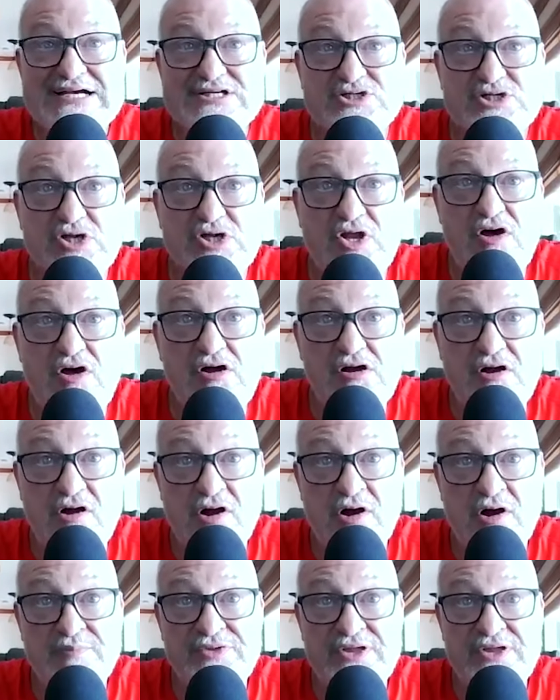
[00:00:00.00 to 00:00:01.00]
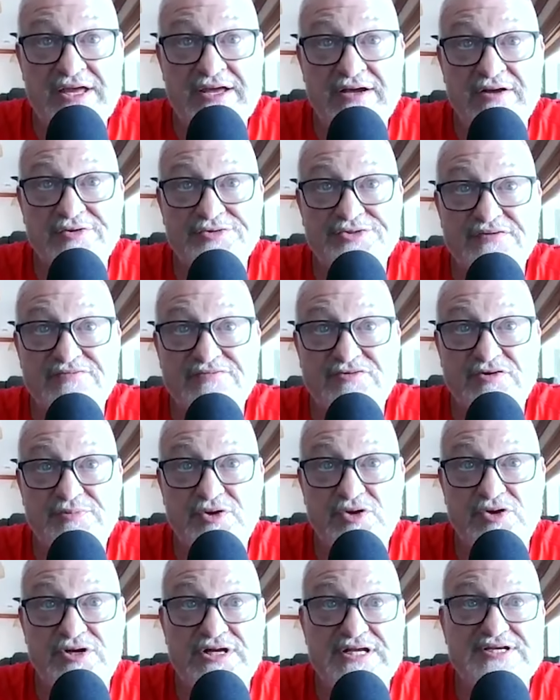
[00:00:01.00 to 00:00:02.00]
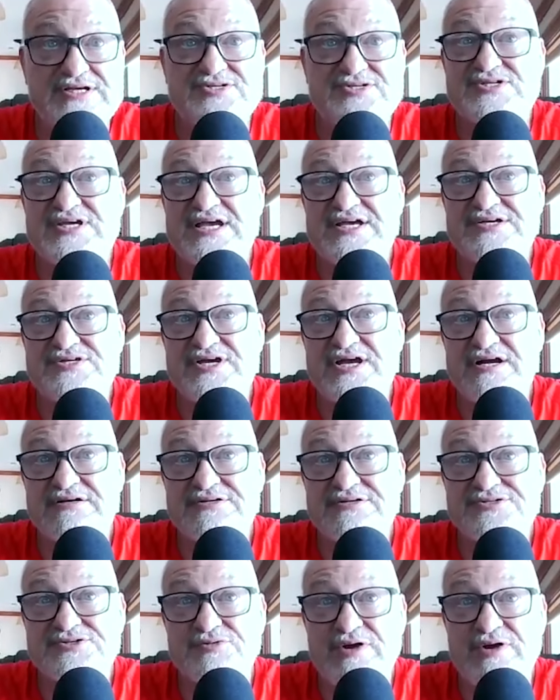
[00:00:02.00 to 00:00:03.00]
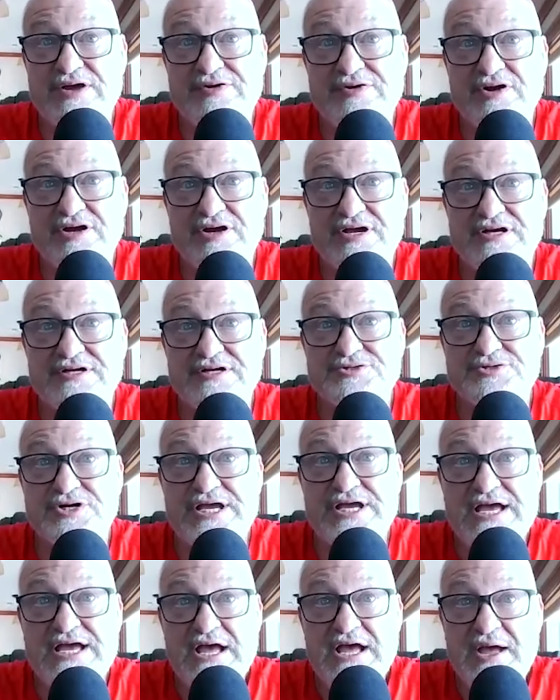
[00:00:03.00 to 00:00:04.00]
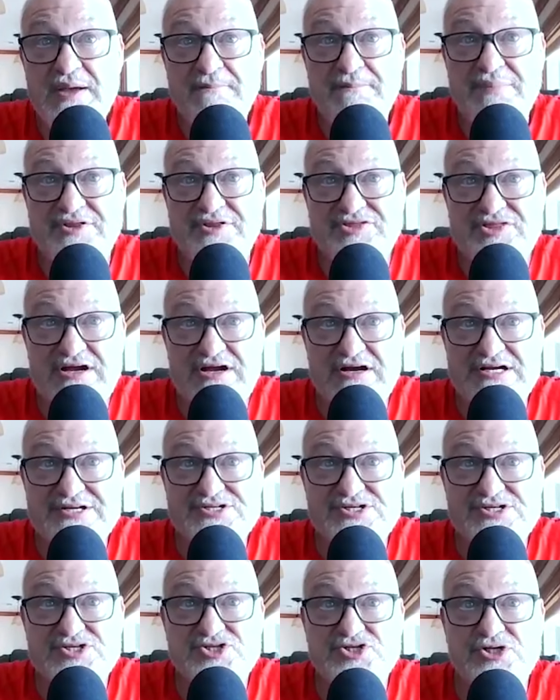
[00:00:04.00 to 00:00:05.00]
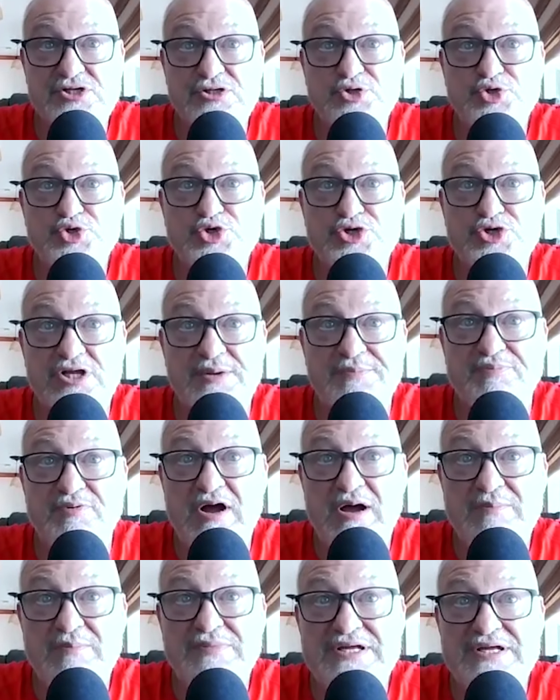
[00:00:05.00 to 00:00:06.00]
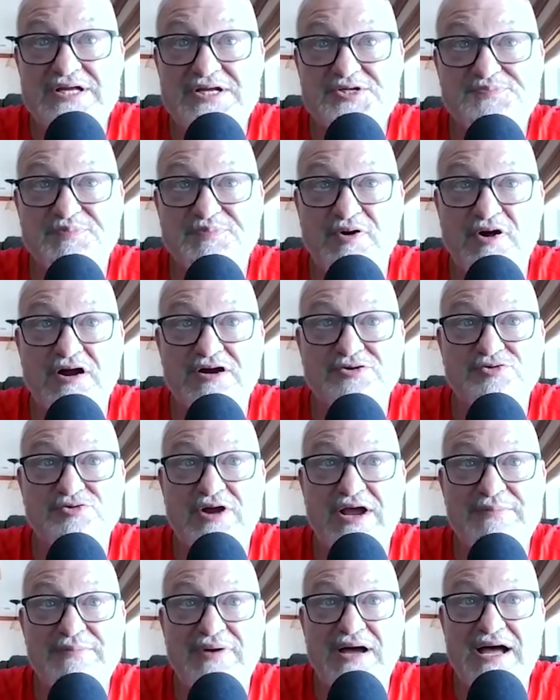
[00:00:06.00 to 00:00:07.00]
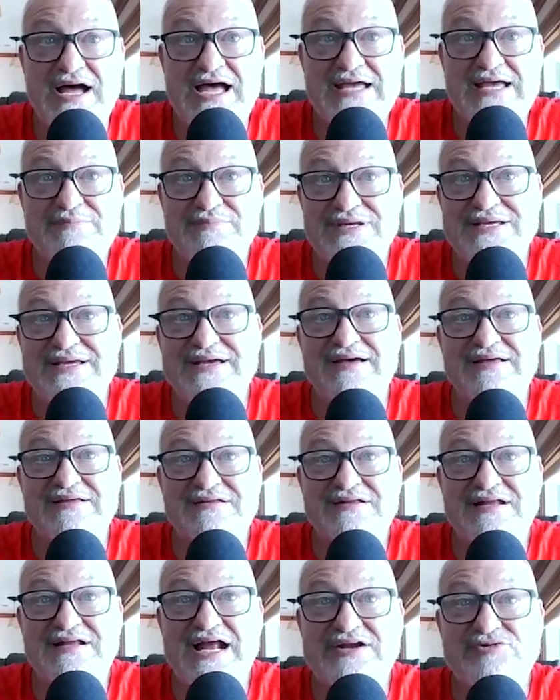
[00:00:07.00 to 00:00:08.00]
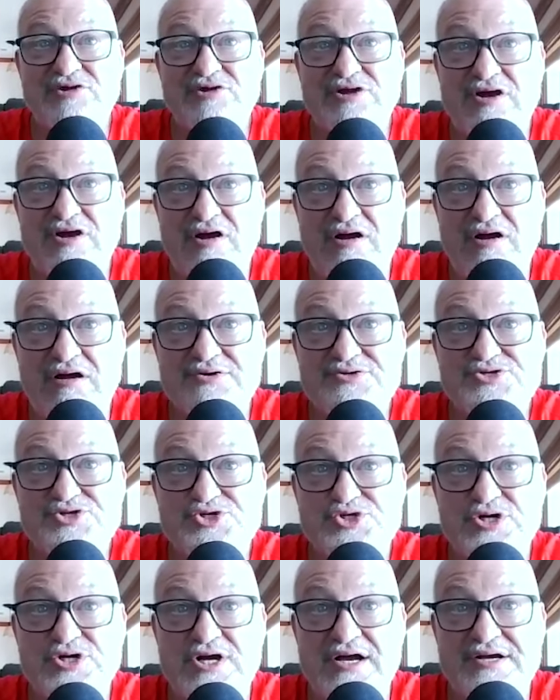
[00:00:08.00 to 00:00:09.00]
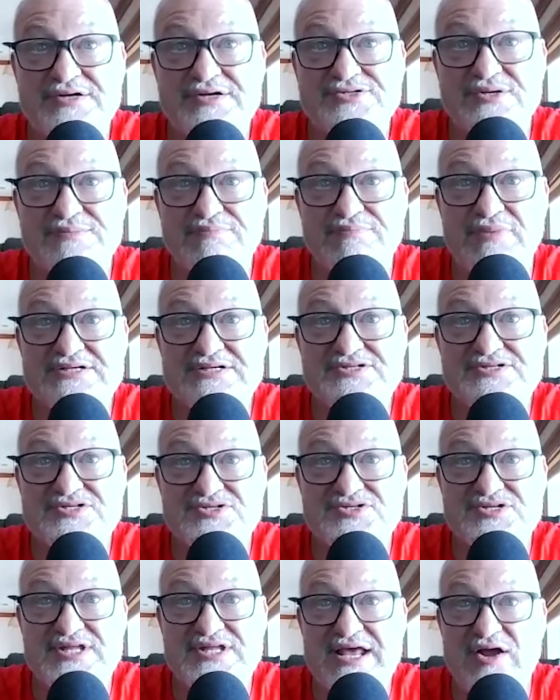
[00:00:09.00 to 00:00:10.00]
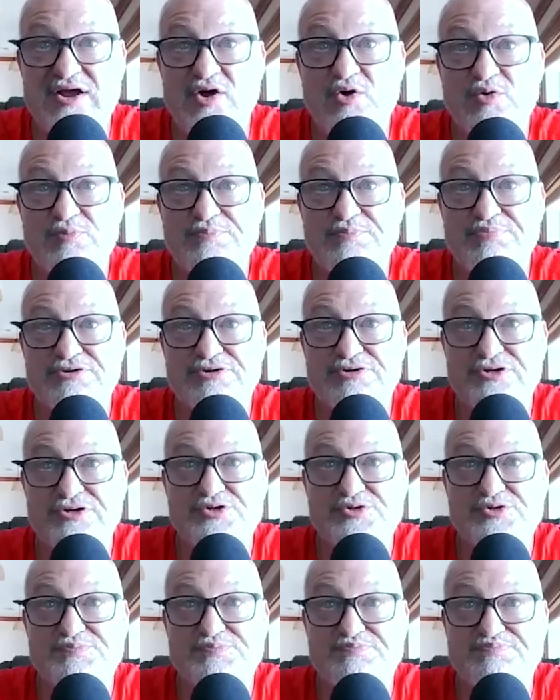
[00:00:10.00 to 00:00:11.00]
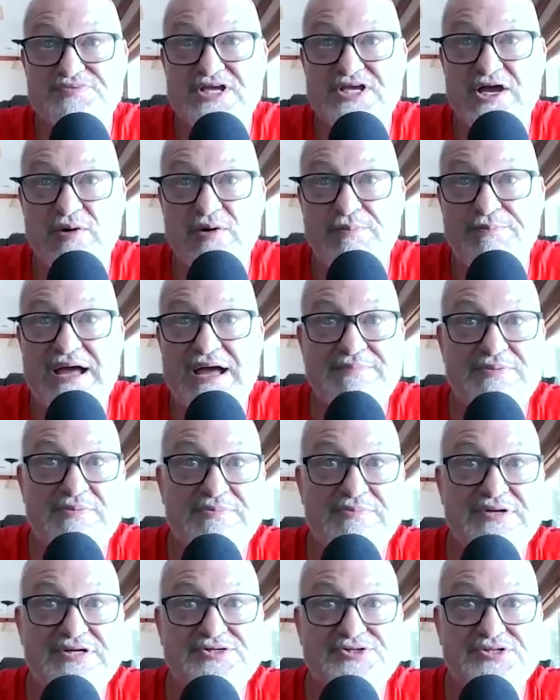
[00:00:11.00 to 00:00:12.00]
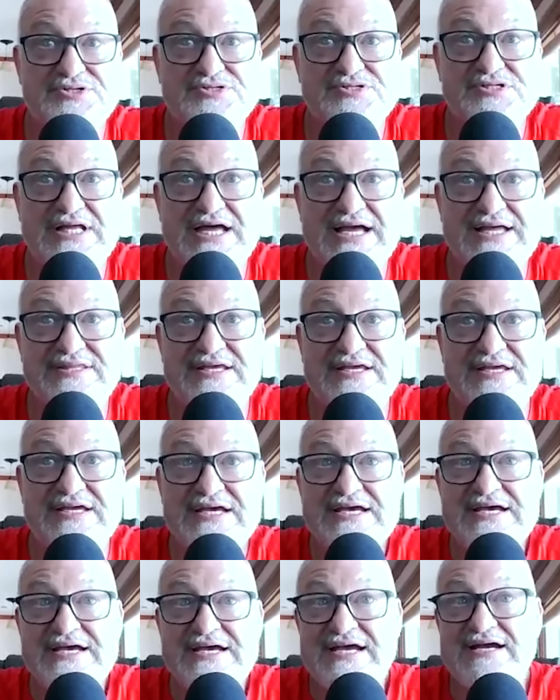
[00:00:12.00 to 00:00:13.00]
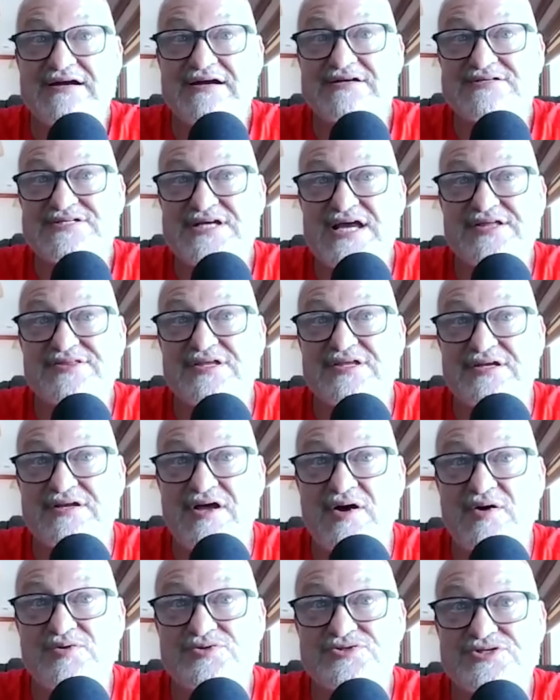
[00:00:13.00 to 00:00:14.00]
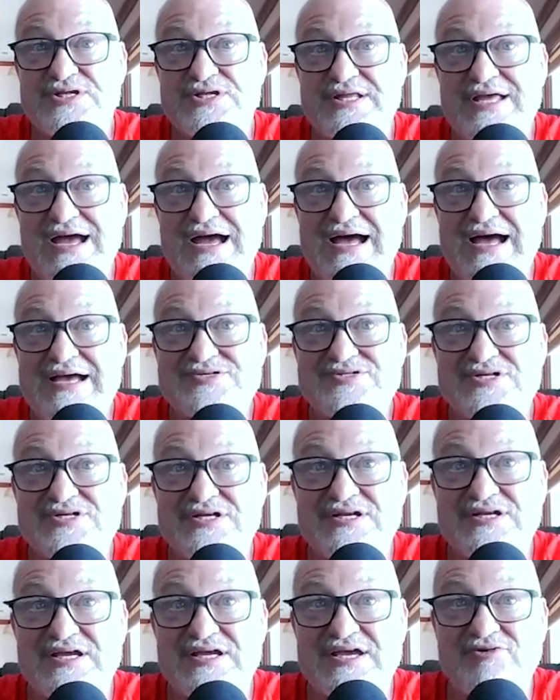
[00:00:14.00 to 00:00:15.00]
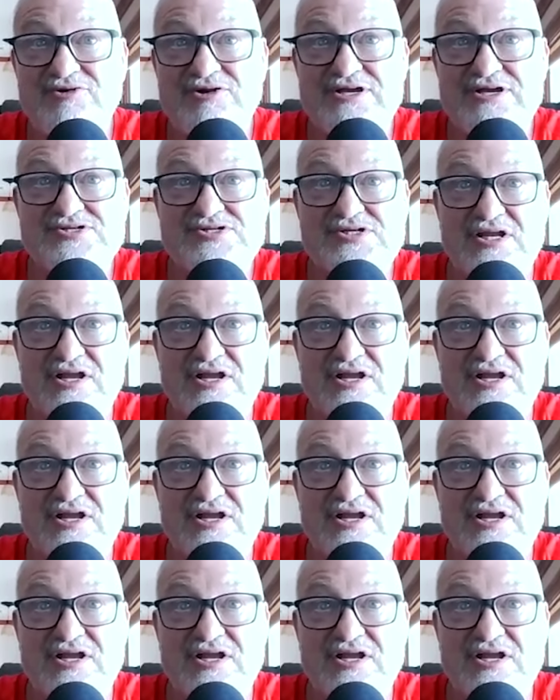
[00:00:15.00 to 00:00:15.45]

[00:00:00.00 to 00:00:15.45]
has long harmed the health of communities, says Harris, around our country. But there is a solution to the problem, and it's parked right behind me electric cars, trucks, and buses. They don't produce tailpipe emissions like they irritate the nose and the eyes that decrease